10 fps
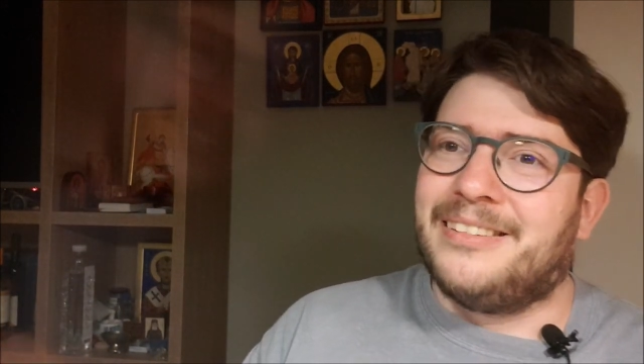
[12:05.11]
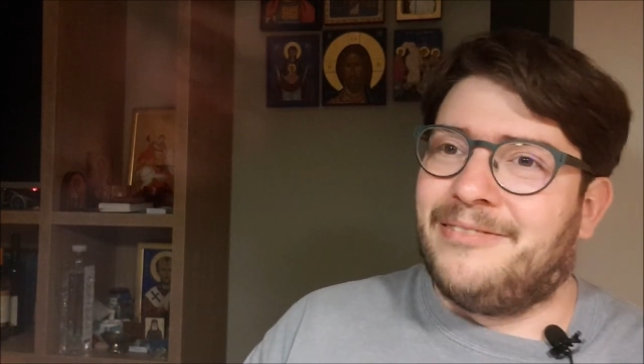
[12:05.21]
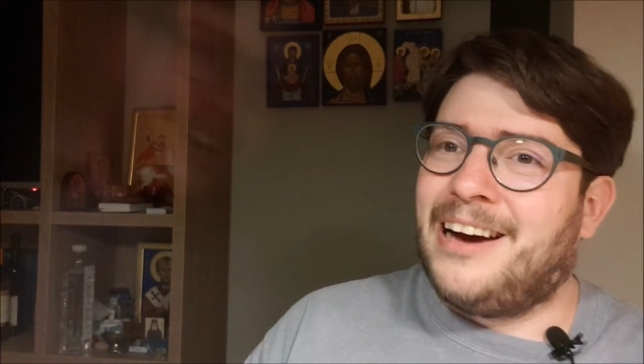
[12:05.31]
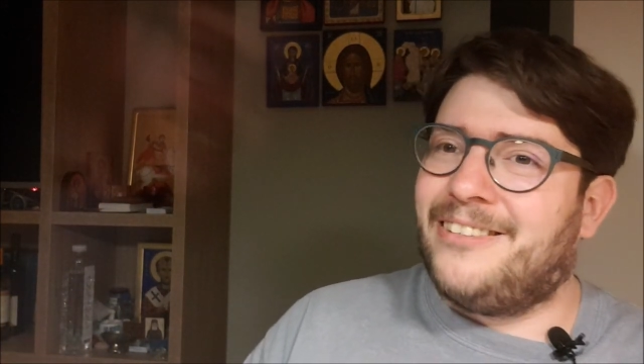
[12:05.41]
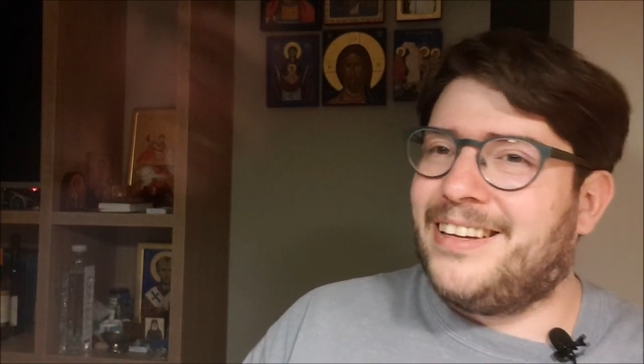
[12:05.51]

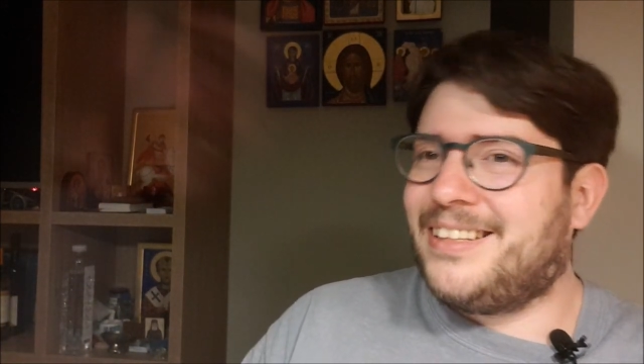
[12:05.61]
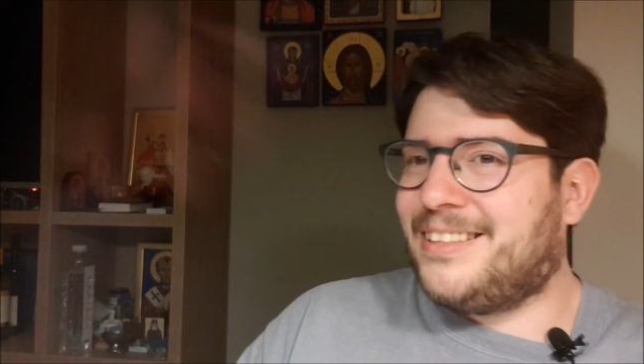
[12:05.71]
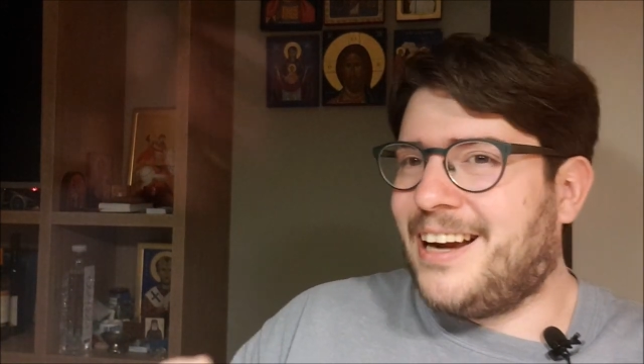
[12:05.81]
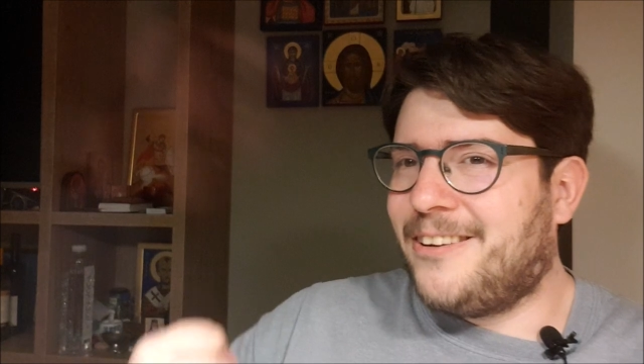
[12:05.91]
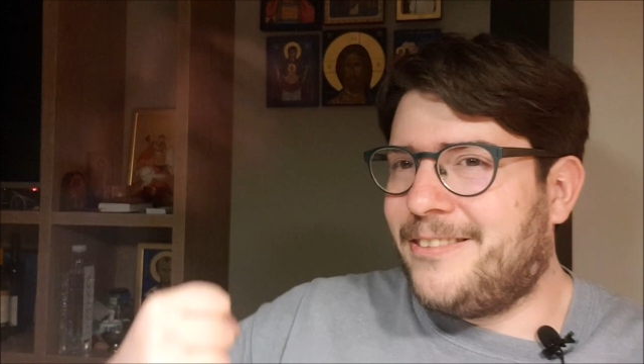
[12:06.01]
Wow,
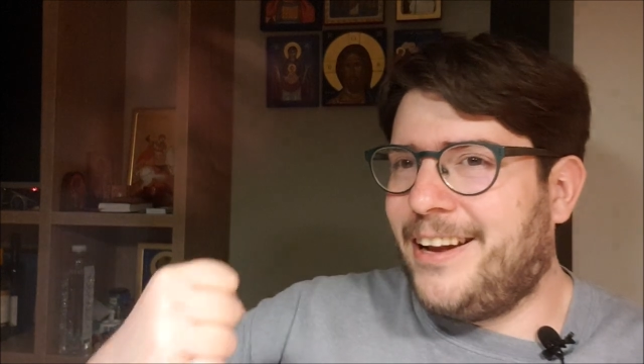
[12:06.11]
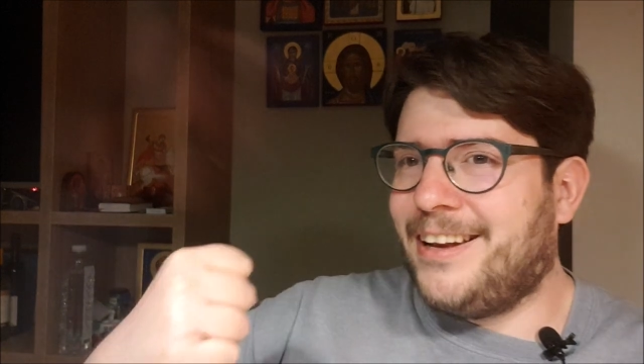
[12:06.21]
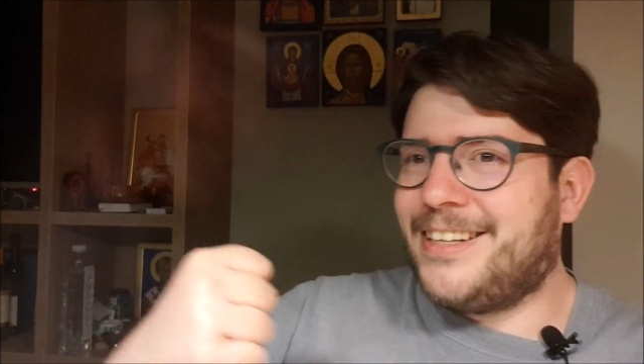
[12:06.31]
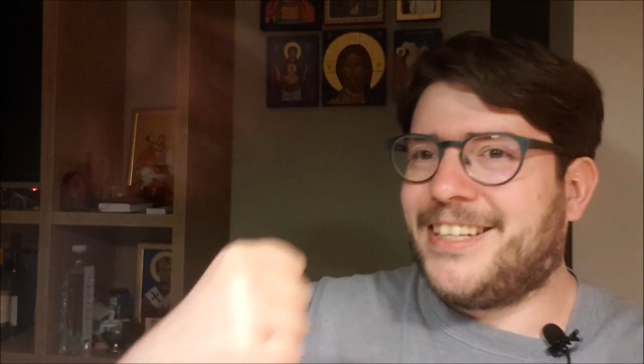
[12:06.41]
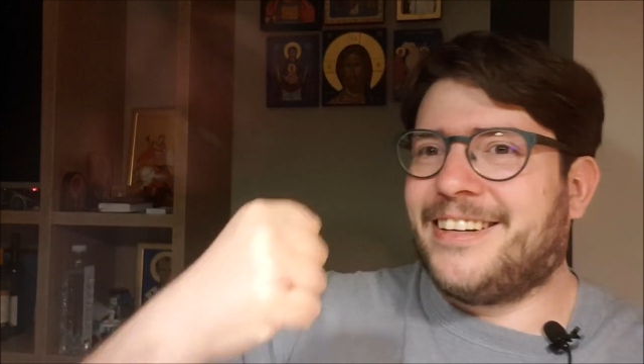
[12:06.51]
isn't our
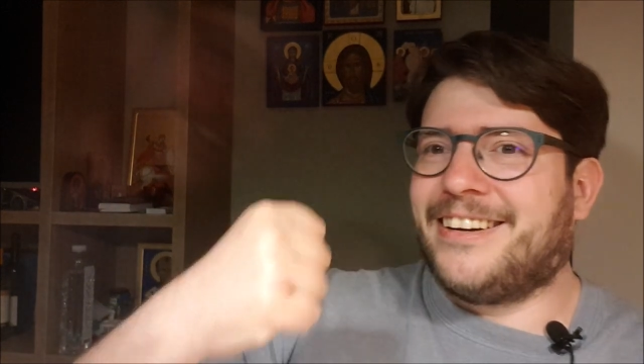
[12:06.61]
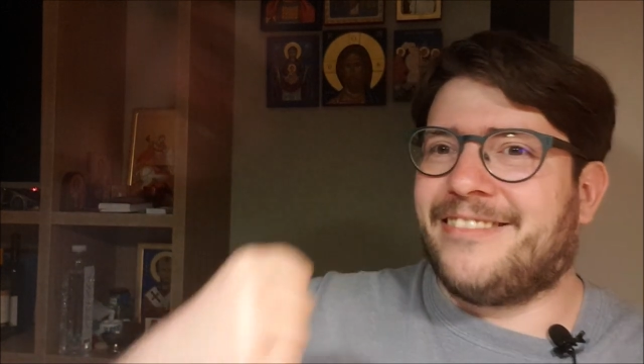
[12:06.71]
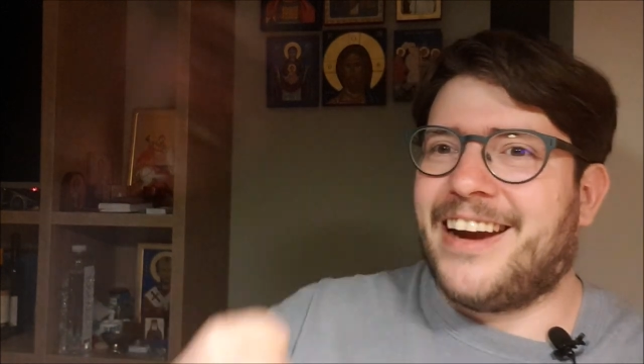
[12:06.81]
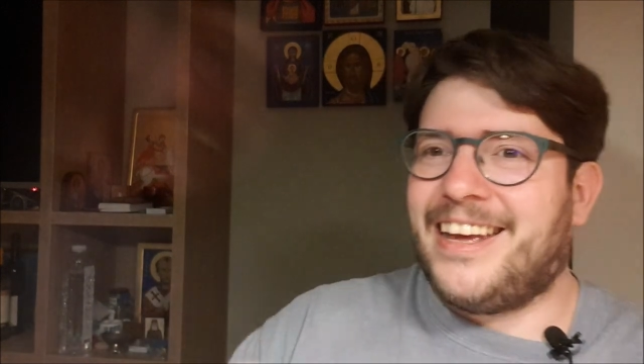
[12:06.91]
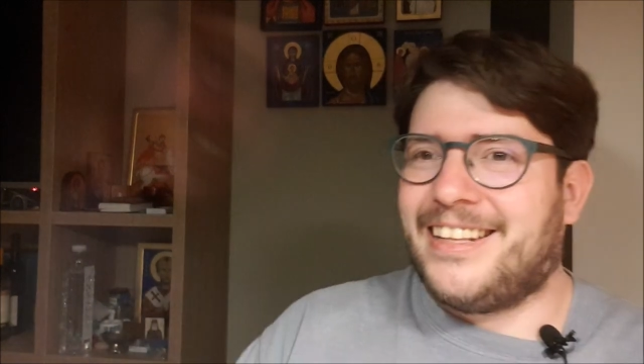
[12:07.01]
religion
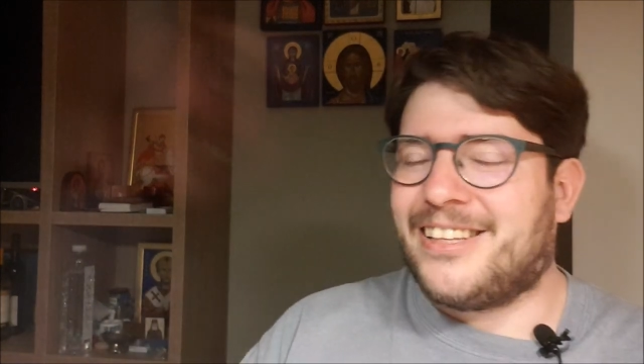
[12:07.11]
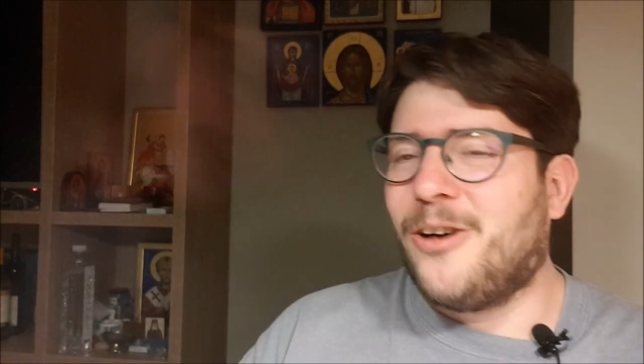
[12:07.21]
great?